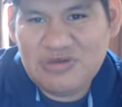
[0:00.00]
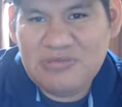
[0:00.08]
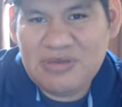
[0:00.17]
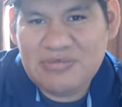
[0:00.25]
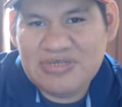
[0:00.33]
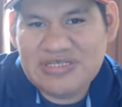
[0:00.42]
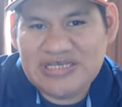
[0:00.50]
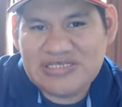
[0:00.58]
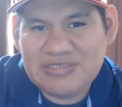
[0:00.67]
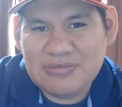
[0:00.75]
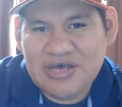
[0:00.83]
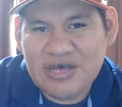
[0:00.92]
maybe like
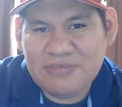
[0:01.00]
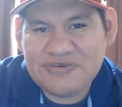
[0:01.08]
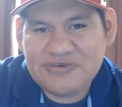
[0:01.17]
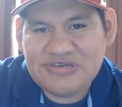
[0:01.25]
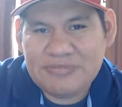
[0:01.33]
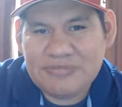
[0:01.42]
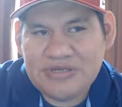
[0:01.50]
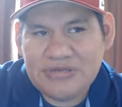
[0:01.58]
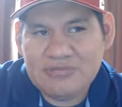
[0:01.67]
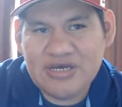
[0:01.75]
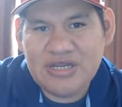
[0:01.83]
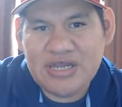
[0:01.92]
some cups or something,
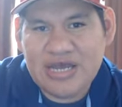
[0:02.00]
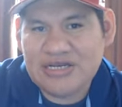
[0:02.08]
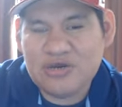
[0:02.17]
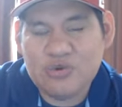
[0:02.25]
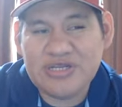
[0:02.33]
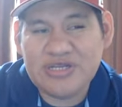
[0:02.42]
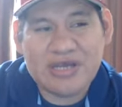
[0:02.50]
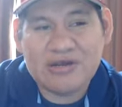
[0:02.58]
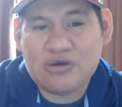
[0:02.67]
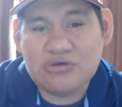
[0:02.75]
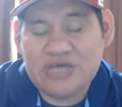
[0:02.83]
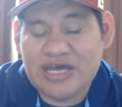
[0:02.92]
but I quit.
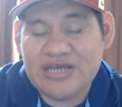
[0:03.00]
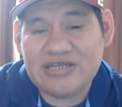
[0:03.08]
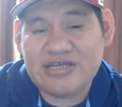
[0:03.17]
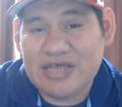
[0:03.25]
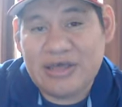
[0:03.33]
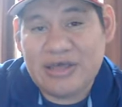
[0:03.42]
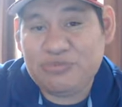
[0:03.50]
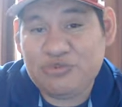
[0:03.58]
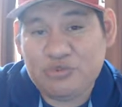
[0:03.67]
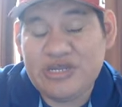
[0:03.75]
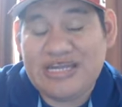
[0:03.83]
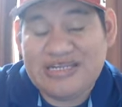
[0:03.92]

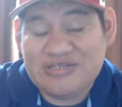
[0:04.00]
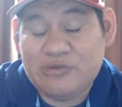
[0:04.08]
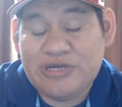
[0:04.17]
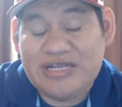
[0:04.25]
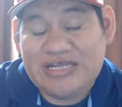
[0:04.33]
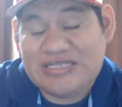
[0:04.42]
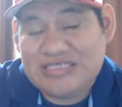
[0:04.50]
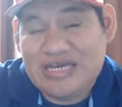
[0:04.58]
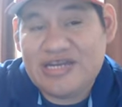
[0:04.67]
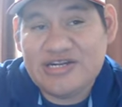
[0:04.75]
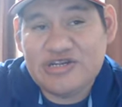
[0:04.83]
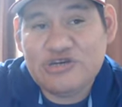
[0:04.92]
What I
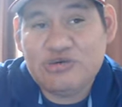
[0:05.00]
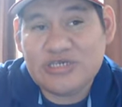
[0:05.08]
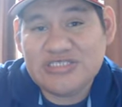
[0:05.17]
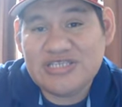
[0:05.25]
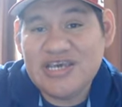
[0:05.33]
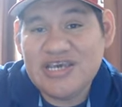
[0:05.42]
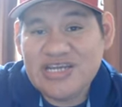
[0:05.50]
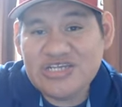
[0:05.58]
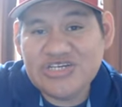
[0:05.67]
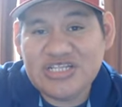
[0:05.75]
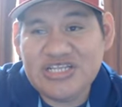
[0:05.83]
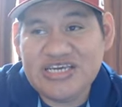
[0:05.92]
decided to do was
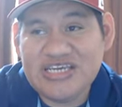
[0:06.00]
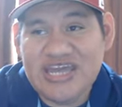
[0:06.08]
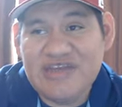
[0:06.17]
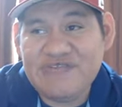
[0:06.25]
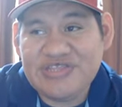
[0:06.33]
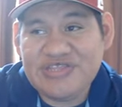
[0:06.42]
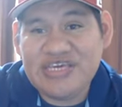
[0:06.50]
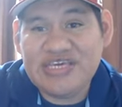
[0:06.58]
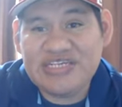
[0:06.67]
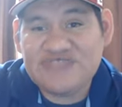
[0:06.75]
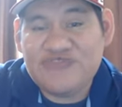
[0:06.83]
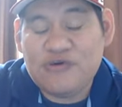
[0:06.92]
delete everything
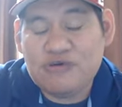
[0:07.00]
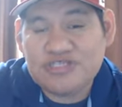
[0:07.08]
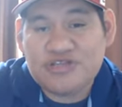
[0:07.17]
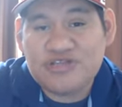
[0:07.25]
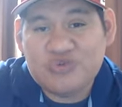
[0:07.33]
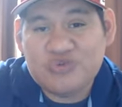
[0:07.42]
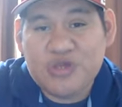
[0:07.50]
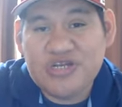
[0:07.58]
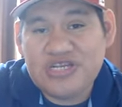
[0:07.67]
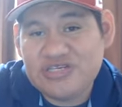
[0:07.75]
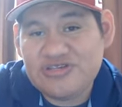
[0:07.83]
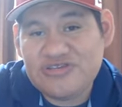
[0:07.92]
and just focus on this one
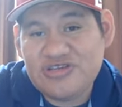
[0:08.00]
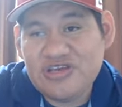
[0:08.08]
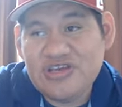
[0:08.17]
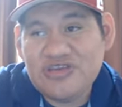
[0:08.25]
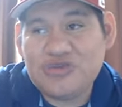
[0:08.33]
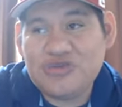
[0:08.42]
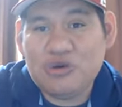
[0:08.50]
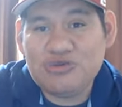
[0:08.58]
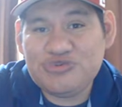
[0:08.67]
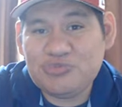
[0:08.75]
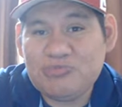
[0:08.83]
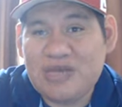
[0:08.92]
niche. So
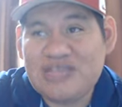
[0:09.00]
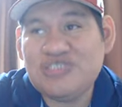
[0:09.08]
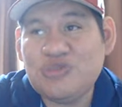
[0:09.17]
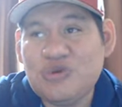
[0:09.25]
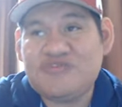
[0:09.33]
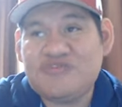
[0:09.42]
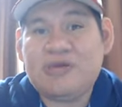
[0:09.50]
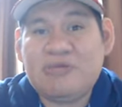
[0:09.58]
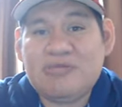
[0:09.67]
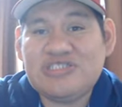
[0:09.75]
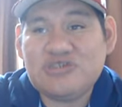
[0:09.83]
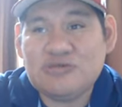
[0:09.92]
it's my store. If you come in
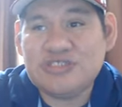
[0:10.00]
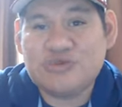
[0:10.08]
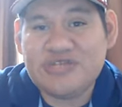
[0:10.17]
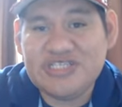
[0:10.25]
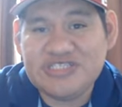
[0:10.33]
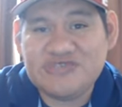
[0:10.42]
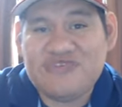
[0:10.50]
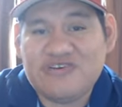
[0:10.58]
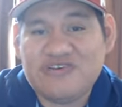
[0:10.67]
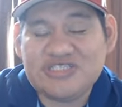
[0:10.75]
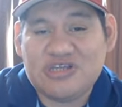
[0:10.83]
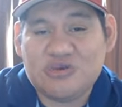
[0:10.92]
my store, it's really just
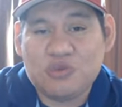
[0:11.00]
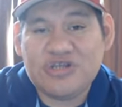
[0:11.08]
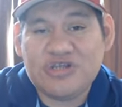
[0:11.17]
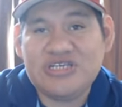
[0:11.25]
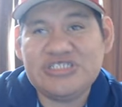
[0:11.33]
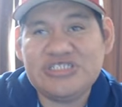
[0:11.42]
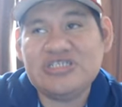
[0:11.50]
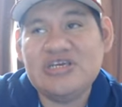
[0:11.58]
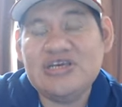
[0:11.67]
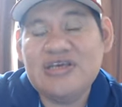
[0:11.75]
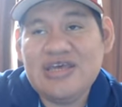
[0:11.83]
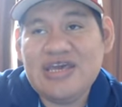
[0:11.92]
focused on one niche.
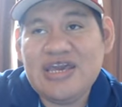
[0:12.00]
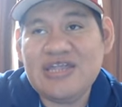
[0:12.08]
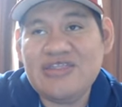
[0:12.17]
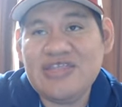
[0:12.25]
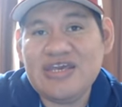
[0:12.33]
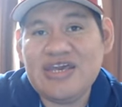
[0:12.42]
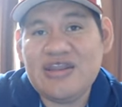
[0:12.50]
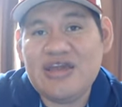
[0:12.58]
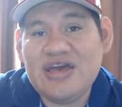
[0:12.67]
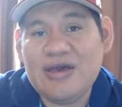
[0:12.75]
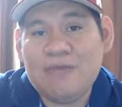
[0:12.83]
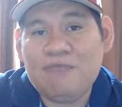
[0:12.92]
And then
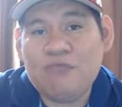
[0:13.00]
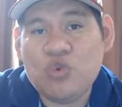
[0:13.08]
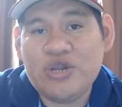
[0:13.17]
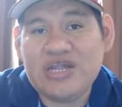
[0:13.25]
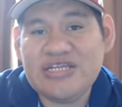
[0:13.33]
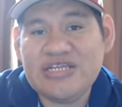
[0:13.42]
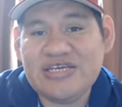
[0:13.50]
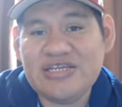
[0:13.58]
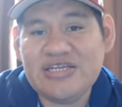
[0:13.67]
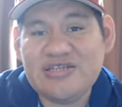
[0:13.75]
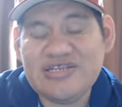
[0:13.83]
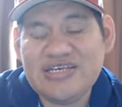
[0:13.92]
what I
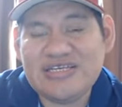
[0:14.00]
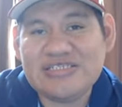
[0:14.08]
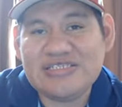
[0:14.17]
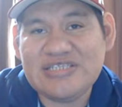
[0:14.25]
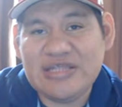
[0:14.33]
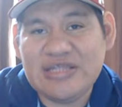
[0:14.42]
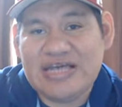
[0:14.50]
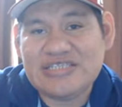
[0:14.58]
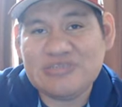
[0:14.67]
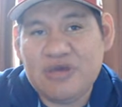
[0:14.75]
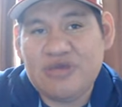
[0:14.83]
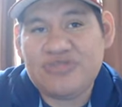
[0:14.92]
did is the
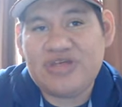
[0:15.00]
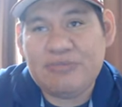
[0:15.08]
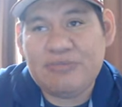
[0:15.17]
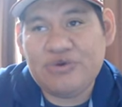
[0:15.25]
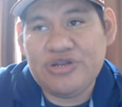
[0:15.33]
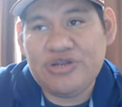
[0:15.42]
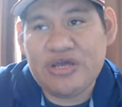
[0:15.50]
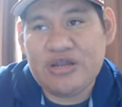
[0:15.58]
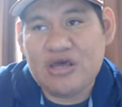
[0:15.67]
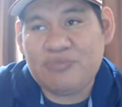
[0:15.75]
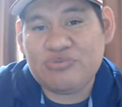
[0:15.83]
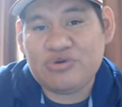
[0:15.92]
last month I put
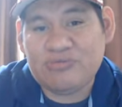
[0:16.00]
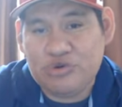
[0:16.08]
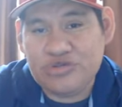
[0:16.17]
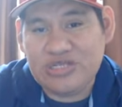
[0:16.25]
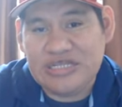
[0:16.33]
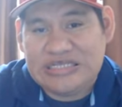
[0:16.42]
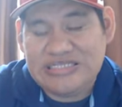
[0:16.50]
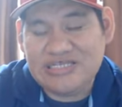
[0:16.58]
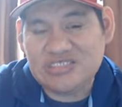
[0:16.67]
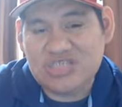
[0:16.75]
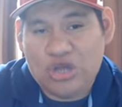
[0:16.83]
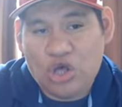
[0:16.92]
a promoted
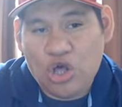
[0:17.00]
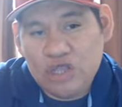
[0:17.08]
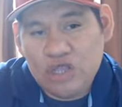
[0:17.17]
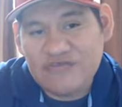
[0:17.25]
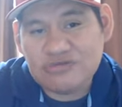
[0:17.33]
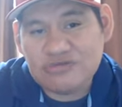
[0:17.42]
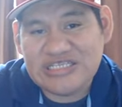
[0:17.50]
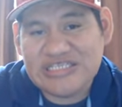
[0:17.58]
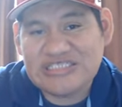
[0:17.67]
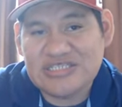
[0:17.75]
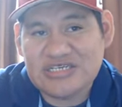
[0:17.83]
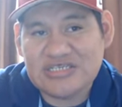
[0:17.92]
listings on all of those
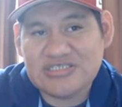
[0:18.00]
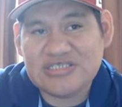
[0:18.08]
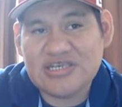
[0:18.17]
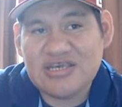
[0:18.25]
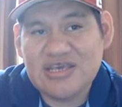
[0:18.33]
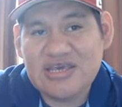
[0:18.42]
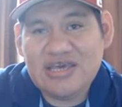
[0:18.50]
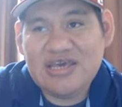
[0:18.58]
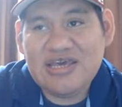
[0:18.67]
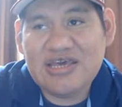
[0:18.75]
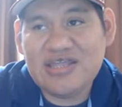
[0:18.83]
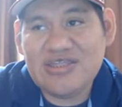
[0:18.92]
listings,
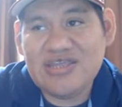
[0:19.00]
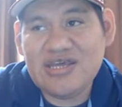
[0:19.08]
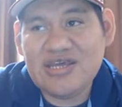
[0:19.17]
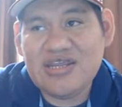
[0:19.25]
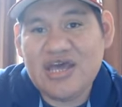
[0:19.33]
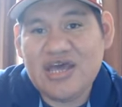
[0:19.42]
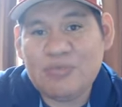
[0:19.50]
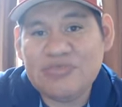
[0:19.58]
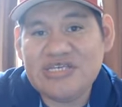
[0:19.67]
And then